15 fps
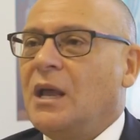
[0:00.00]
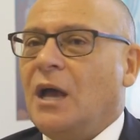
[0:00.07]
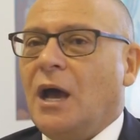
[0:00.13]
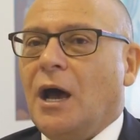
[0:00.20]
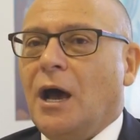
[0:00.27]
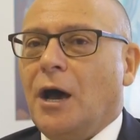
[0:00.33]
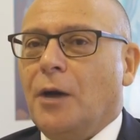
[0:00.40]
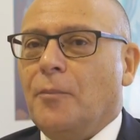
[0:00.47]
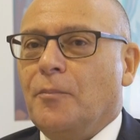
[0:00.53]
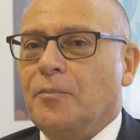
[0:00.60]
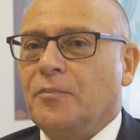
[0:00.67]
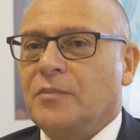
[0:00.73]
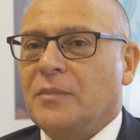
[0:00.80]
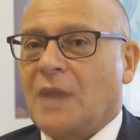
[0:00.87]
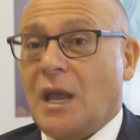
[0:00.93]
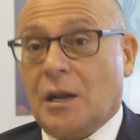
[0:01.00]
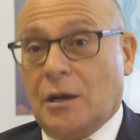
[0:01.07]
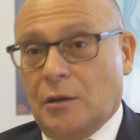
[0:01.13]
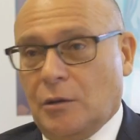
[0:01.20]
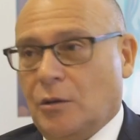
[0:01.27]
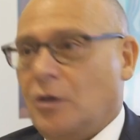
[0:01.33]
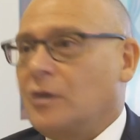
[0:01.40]
And a
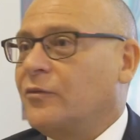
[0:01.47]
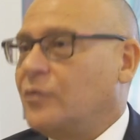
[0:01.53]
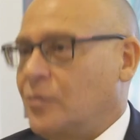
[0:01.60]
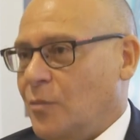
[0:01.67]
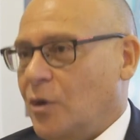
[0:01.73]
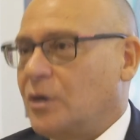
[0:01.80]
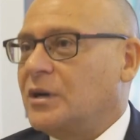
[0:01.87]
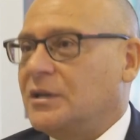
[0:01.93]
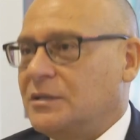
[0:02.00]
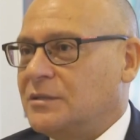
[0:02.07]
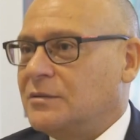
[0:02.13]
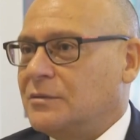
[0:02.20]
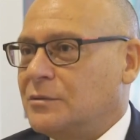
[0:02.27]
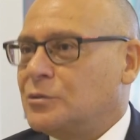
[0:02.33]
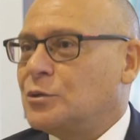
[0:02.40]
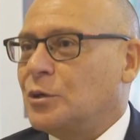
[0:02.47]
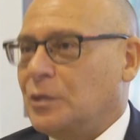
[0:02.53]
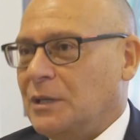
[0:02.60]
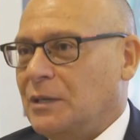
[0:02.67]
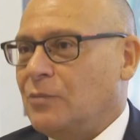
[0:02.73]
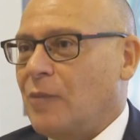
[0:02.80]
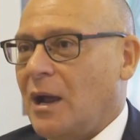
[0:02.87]
lot of commodities are
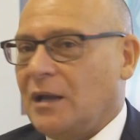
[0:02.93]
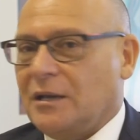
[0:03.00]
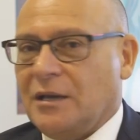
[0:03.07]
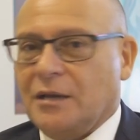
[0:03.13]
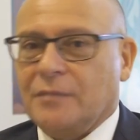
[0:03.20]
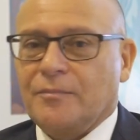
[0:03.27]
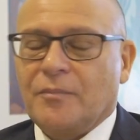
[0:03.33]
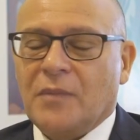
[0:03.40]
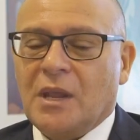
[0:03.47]
certainly rallying.